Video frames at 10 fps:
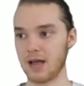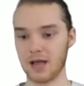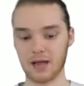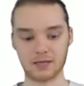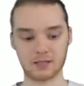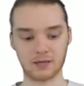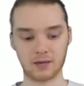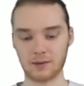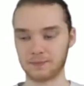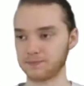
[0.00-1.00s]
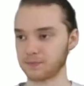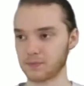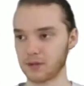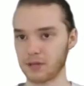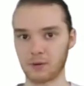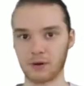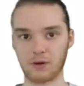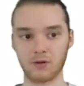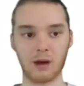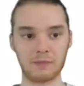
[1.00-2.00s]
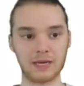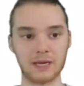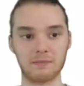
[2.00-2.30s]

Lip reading: and it'll allow me to